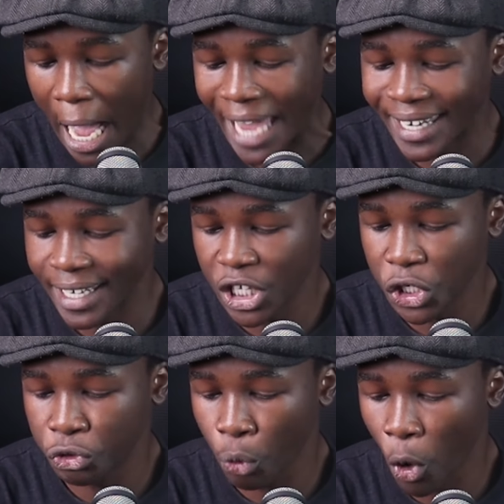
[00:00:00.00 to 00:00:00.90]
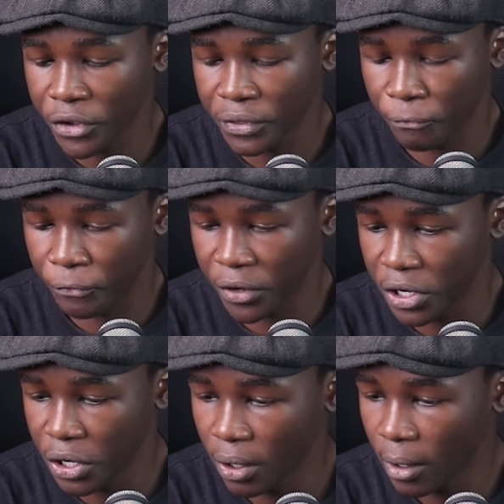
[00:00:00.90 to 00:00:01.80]
I need you to watch the
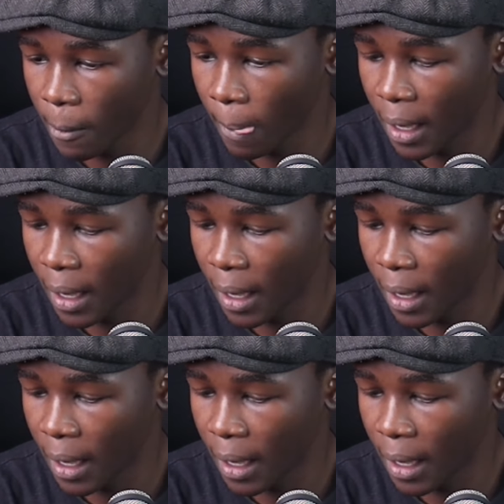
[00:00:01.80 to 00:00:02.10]
video.